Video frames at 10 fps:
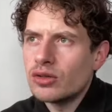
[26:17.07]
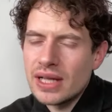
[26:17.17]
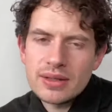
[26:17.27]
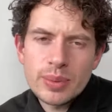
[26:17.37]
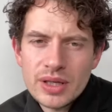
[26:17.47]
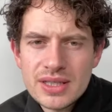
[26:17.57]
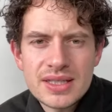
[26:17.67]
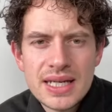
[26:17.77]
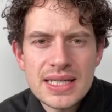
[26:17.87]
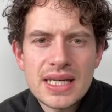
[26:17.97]
that person
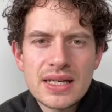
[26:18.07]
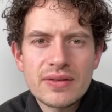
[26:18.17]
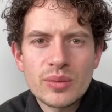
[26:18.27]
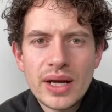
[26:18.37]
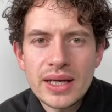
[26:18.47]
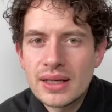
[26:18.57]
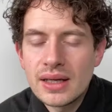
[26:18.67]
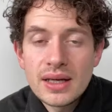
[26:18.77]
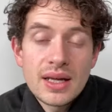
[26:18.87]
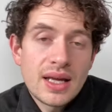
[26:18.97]
sees it in a different way,
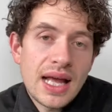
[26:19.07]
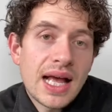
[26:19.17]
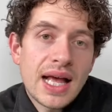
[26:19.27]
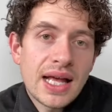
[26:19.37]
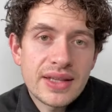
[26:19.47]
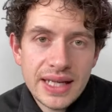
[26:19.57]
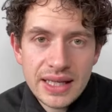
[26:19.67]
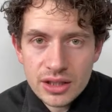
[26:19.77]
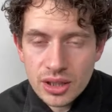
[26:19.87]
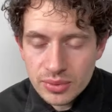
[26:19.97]
and they
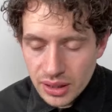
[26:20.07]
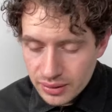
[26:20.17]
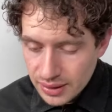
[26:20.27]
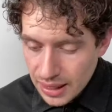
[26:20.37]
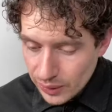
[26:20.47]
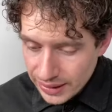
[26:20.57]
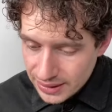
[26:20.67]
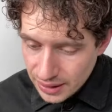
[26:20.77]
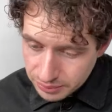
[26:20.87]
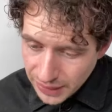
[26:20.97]
get the job done that way.
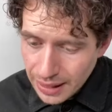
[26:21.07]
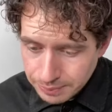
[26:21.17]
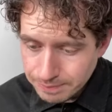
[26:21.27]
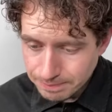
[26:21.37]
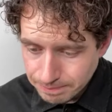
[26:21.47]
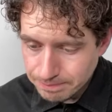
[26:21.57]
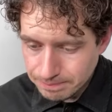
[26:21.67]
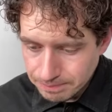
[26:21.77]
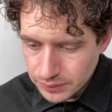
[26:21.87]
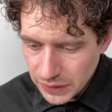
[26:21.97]
So yeah,
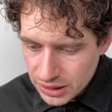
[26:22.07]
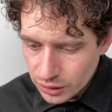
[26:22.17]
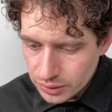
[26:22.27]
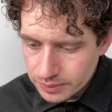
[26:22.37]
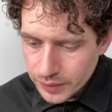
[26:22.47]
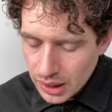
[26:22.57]
it's good.